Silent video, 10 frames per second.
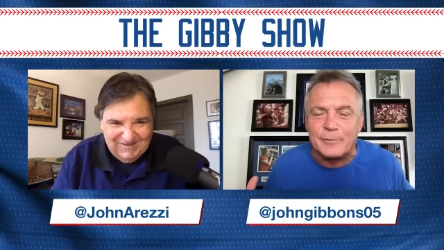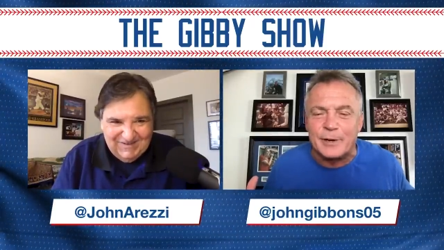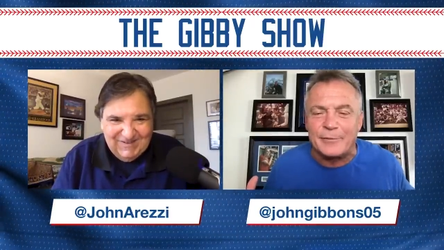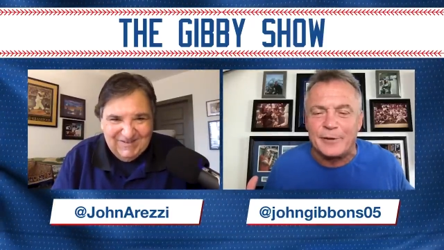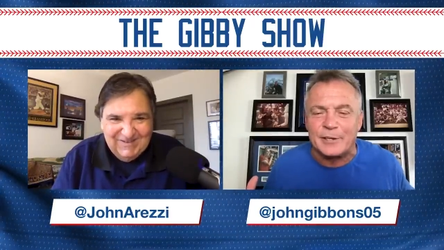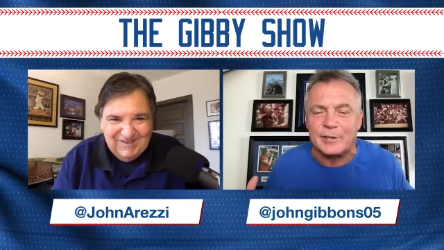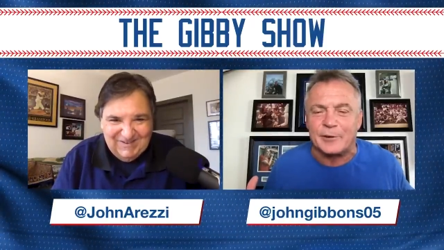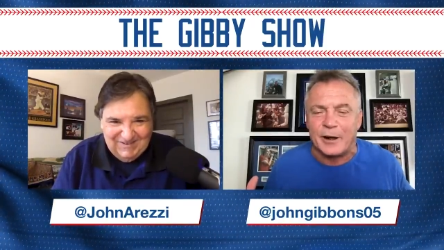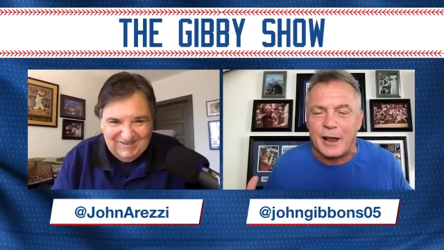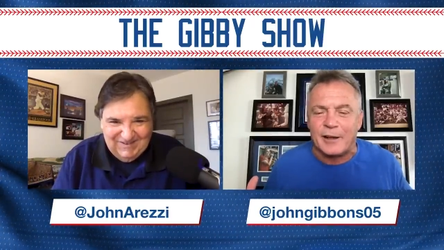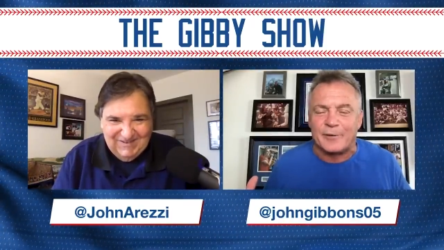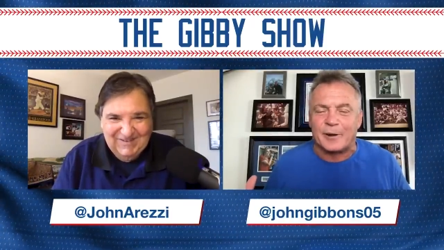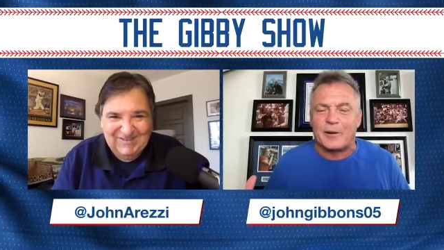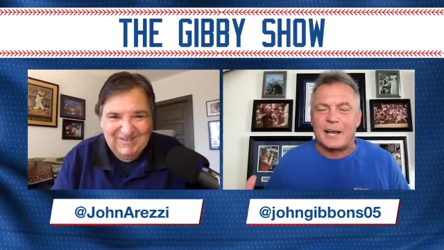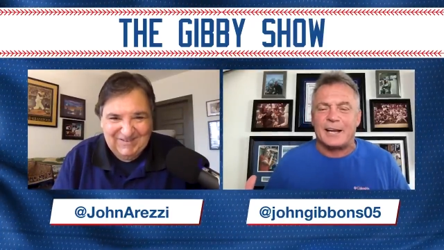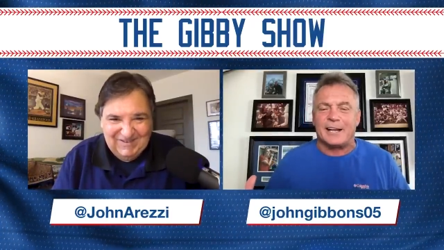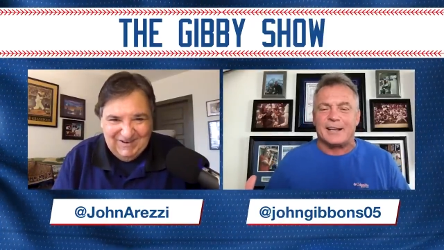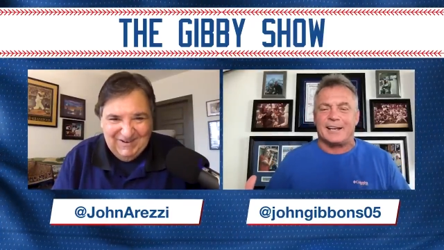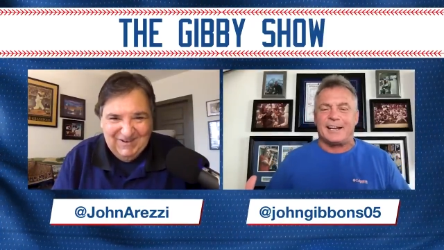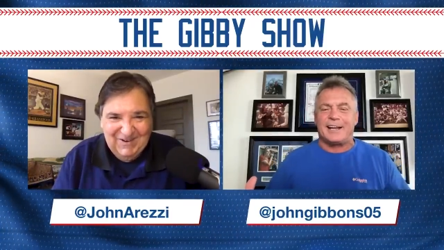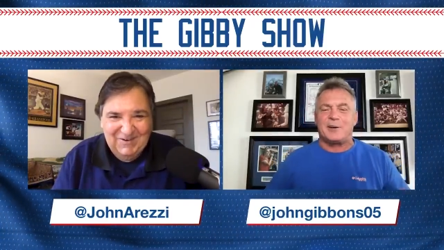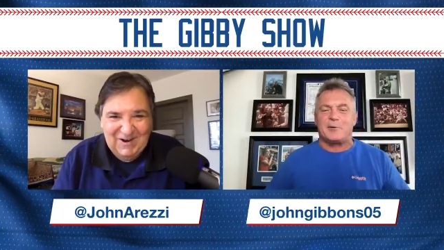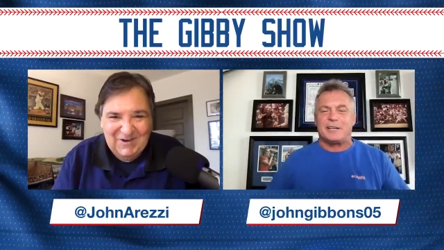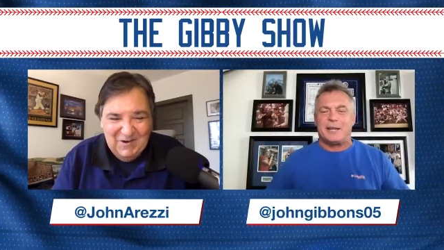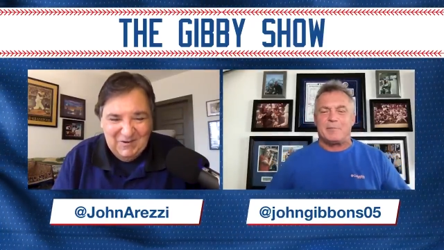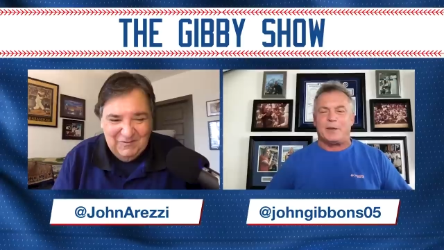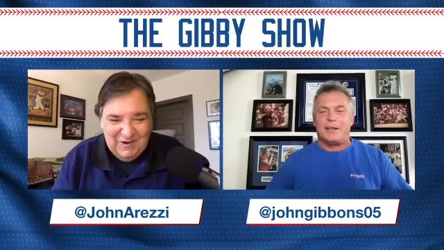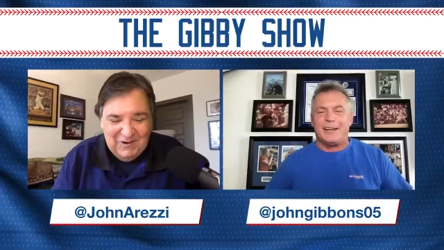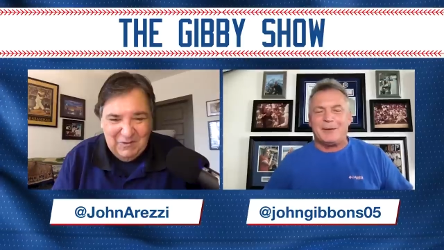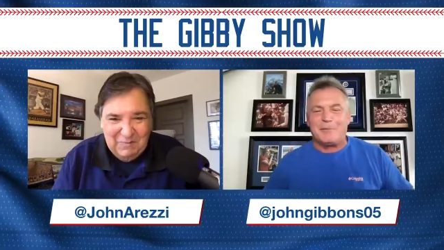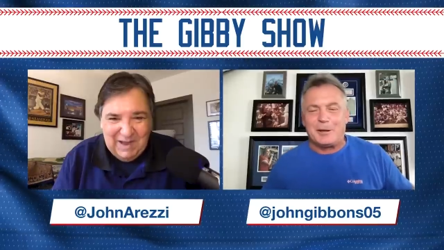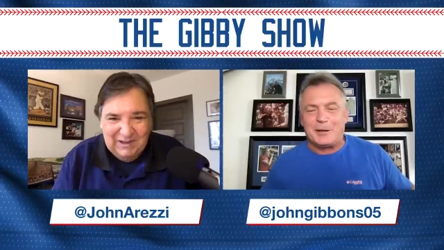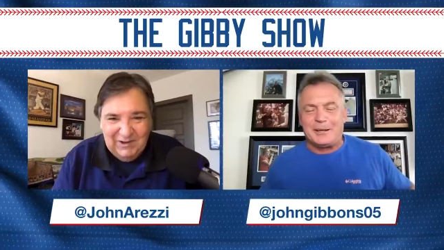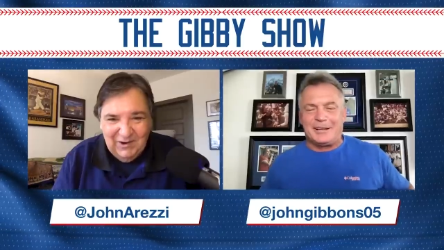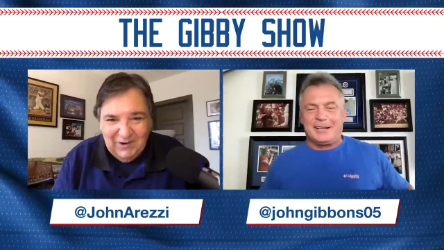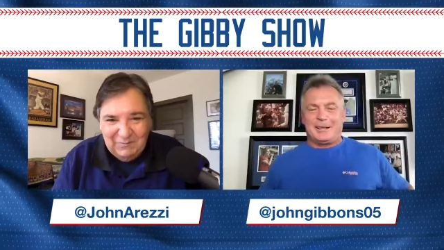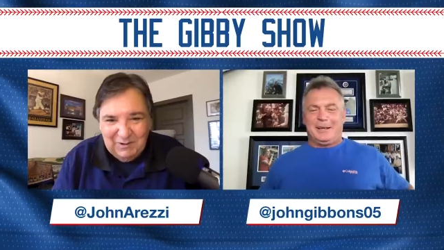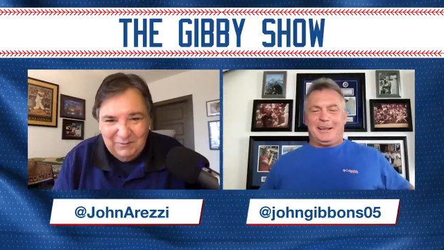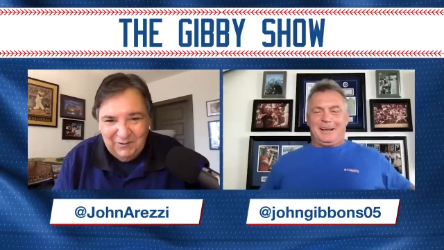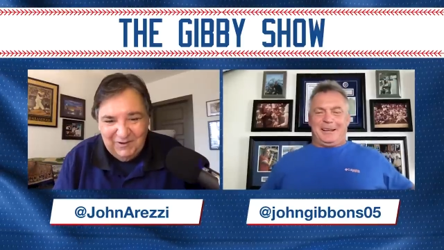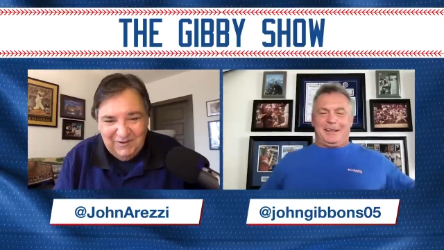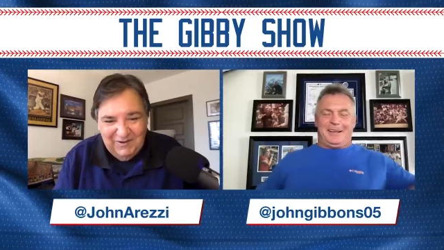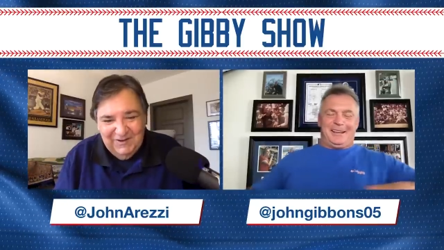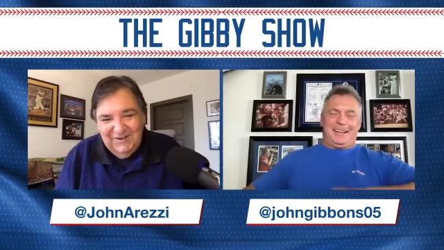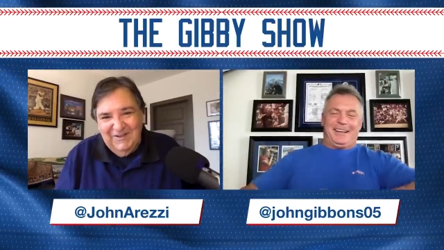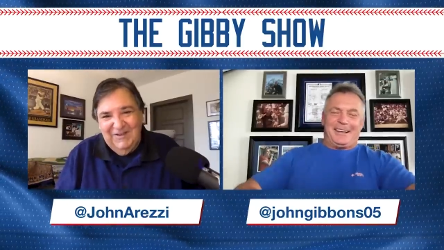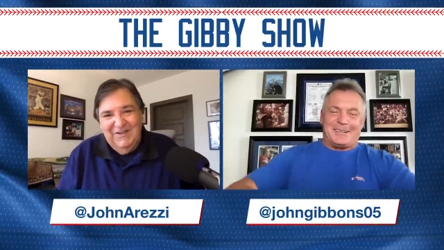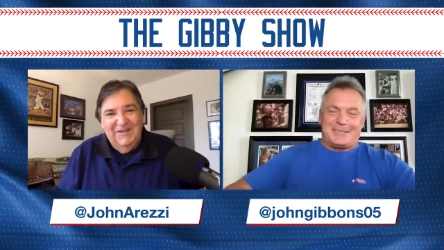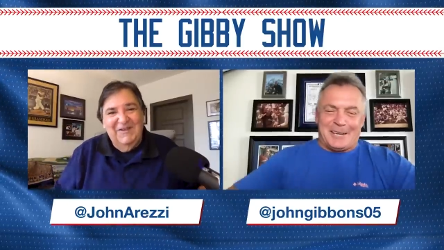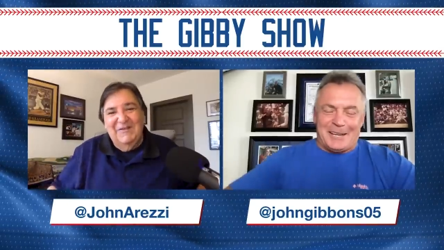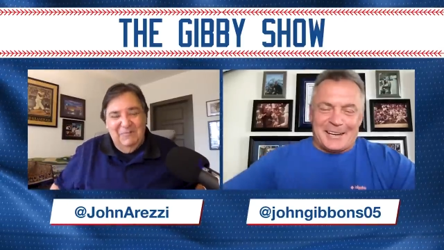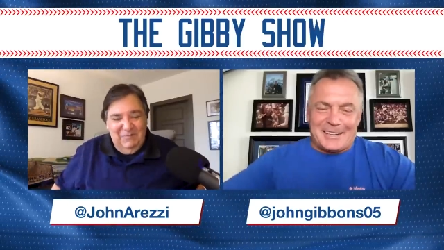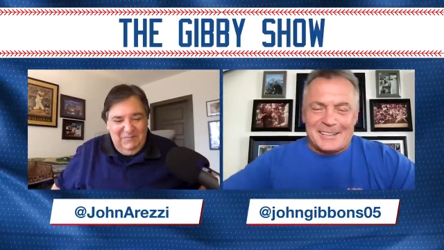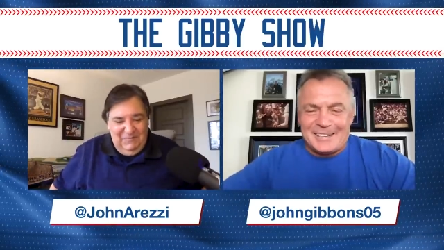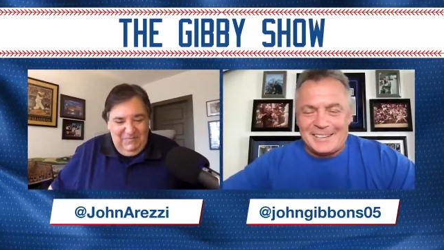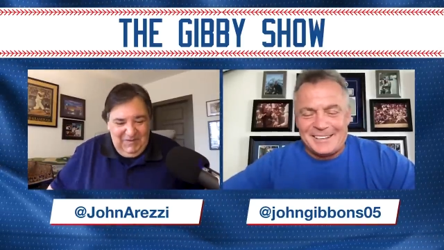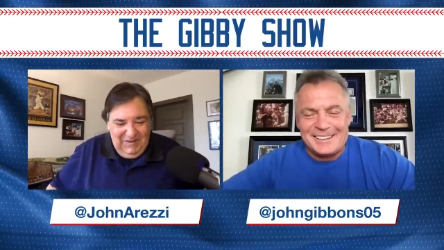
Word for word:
Speaker 1: redfish and trout for crying there out loud. There you go, right? Your right your backyard, my friend. Exactly.